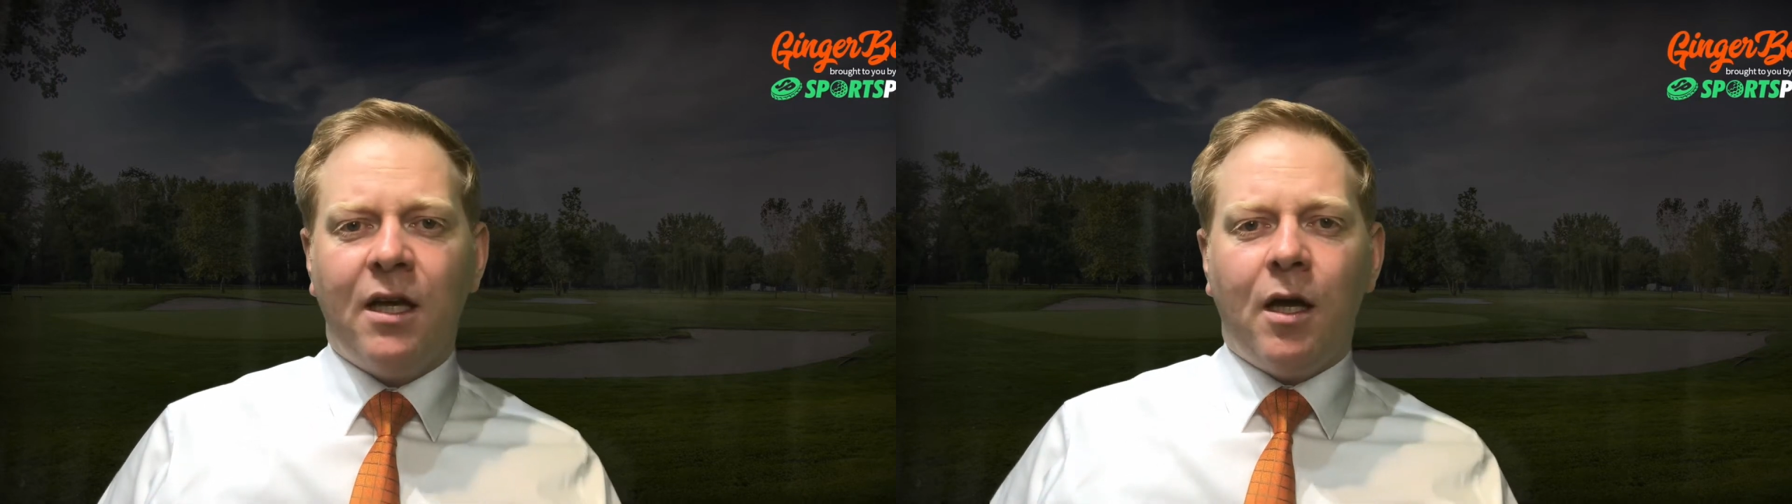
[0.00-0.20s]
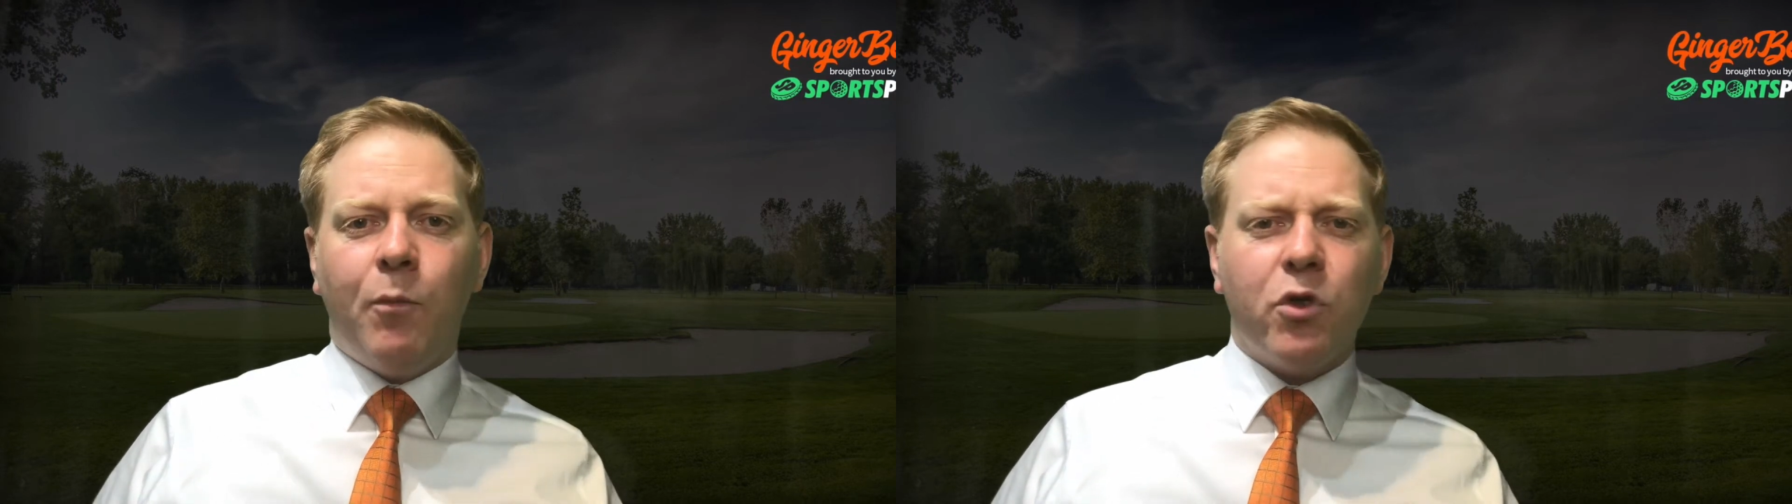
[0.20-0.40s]

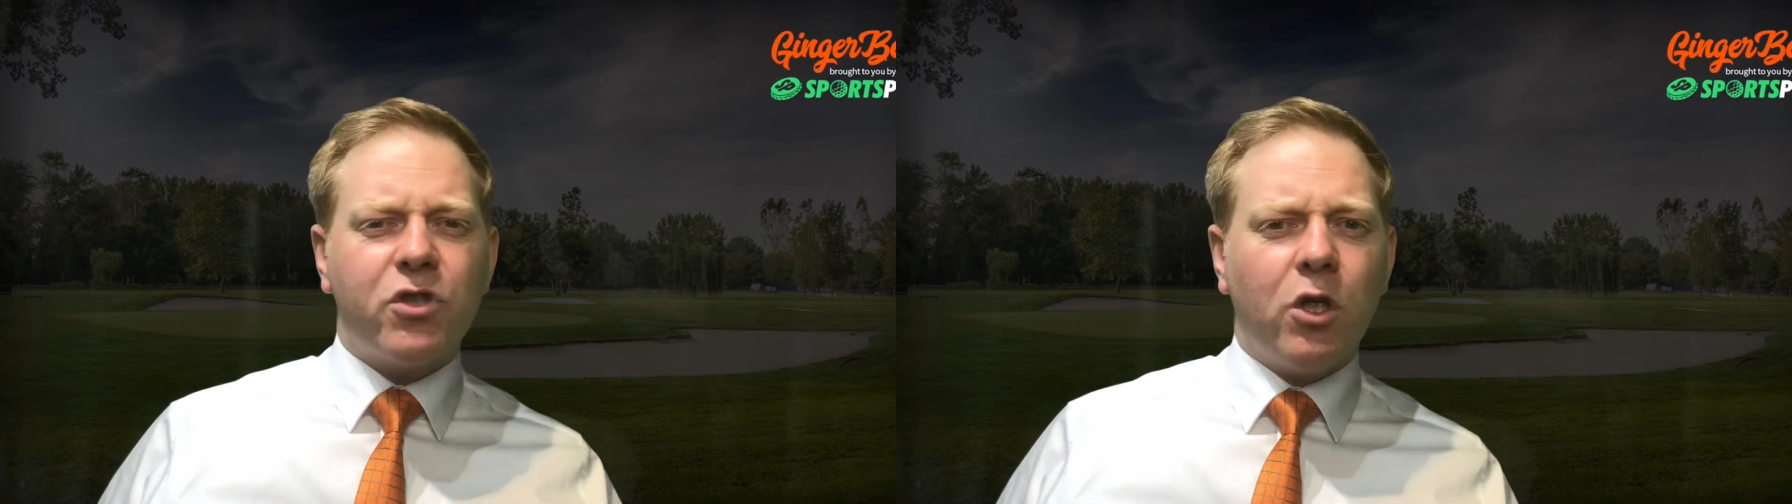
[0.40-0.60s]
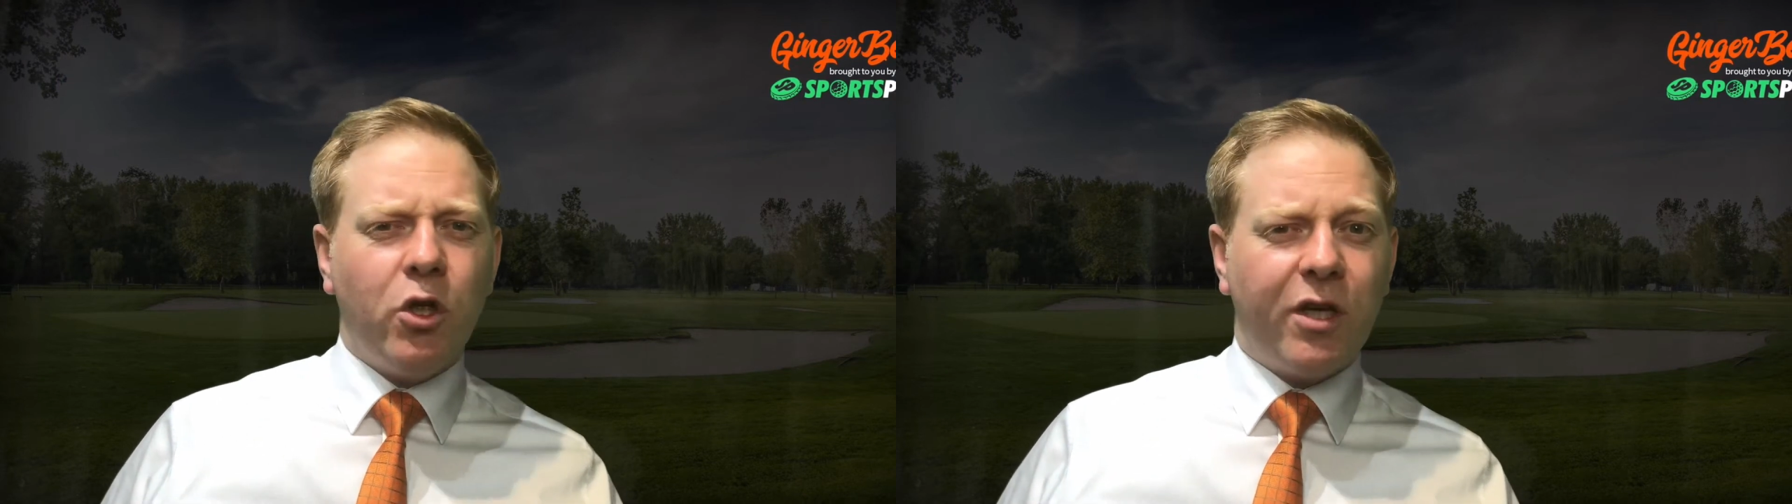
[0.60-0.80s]
I'm
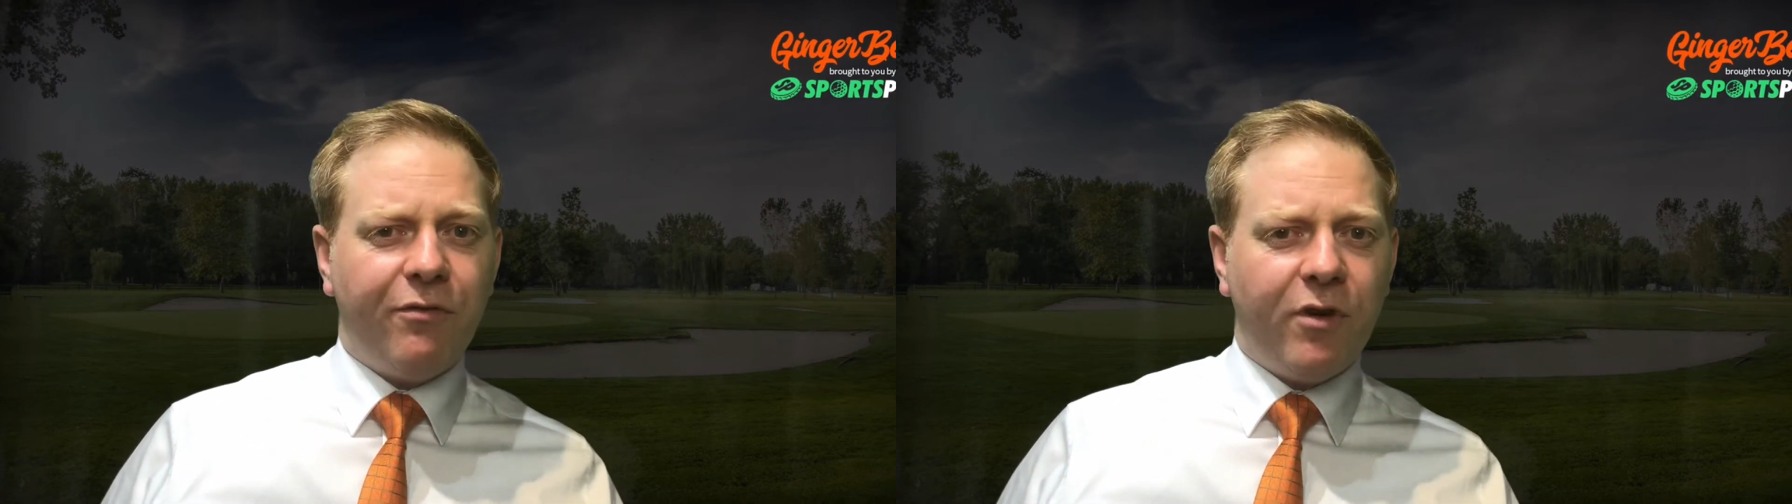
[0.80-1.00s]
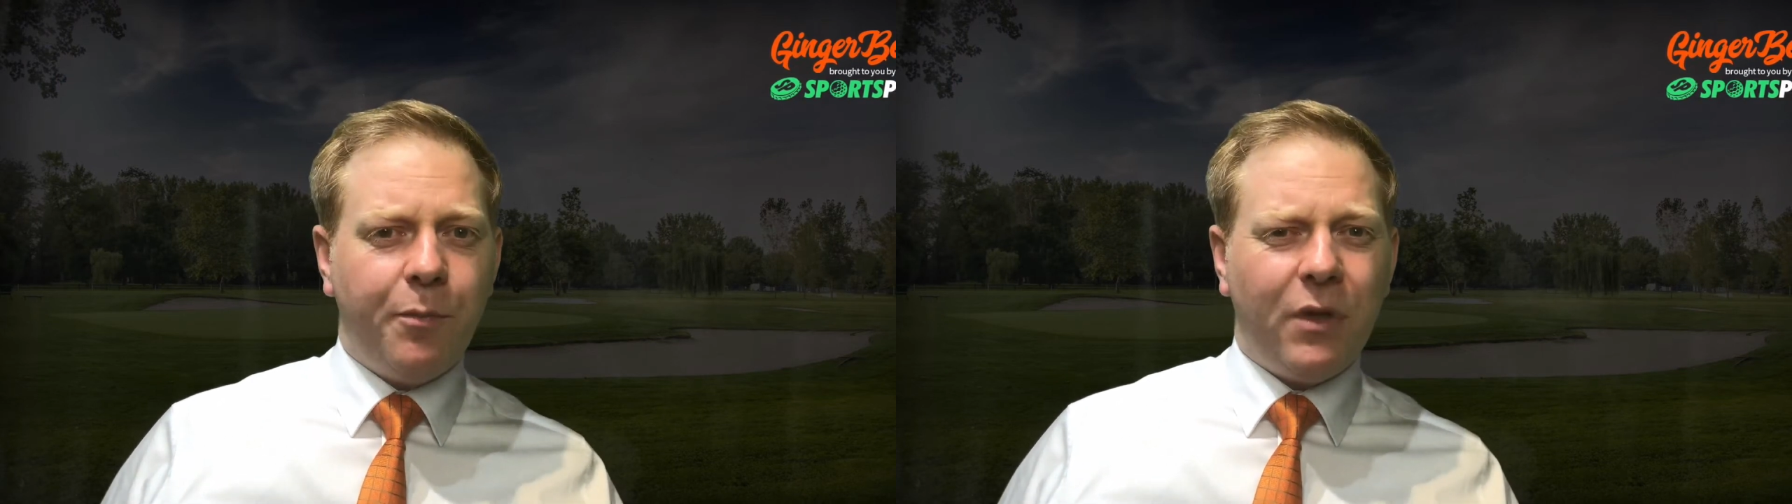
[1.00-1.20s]
also looking
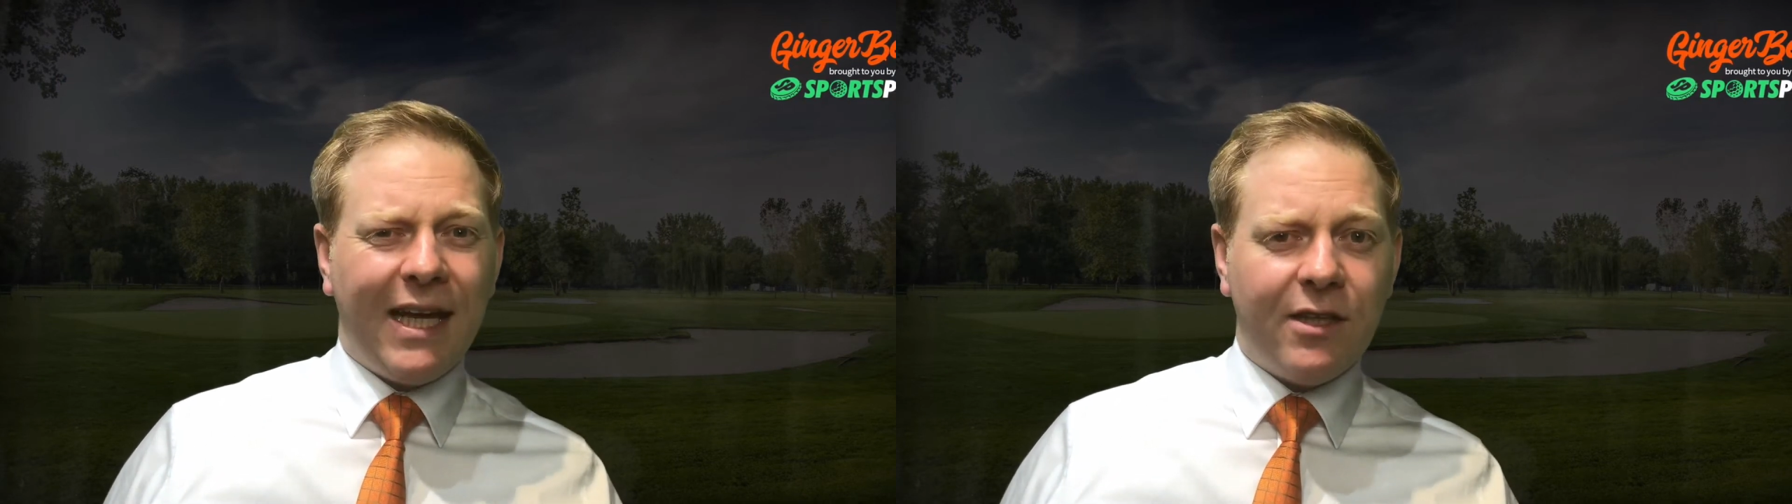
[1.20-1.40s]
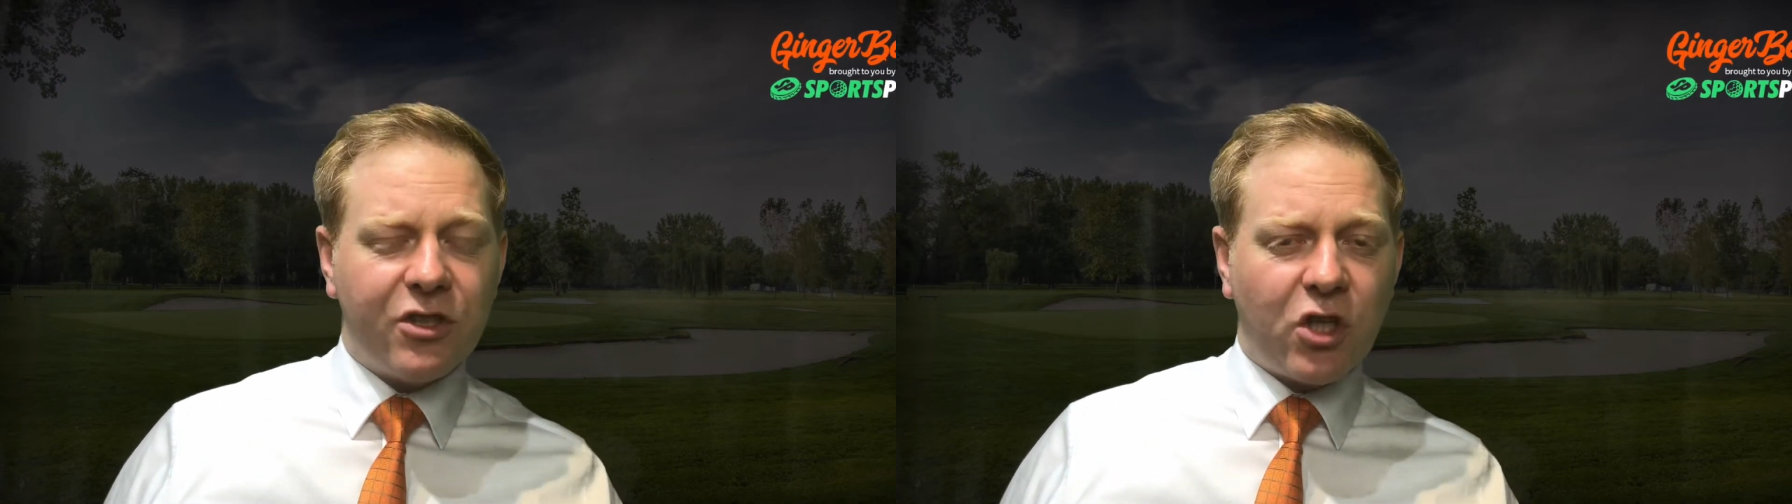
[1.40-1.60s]
for a
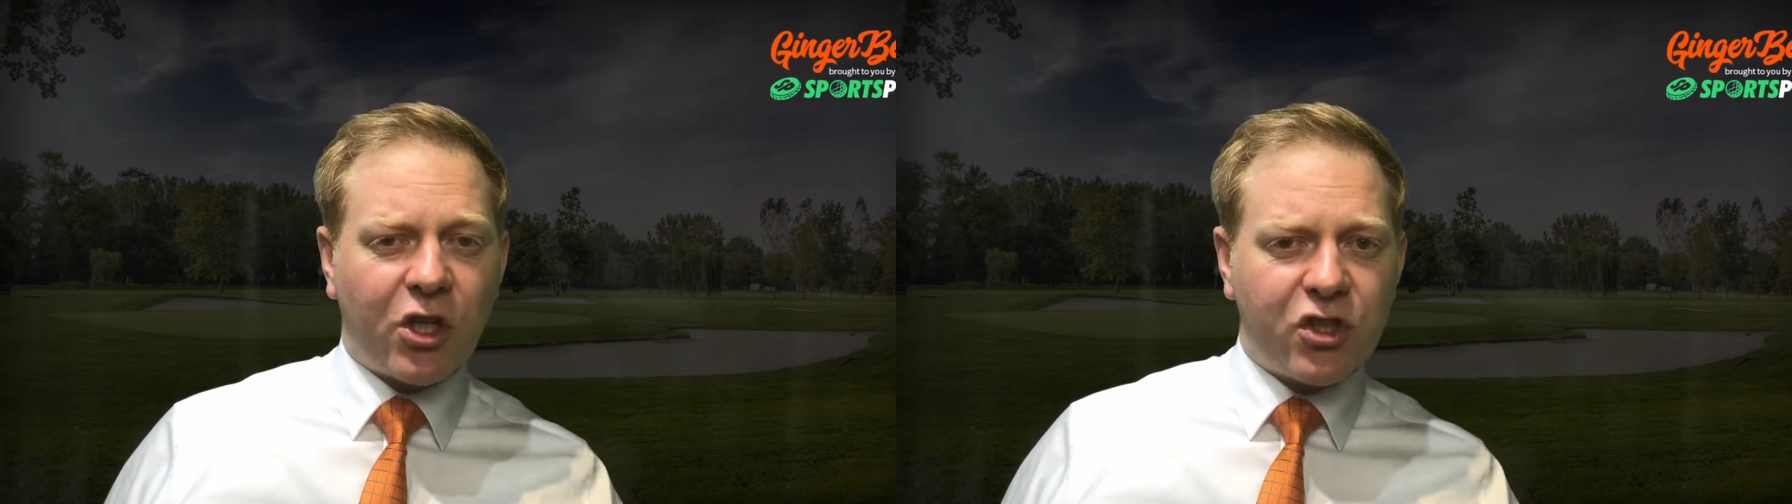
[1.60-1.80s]
player that's got a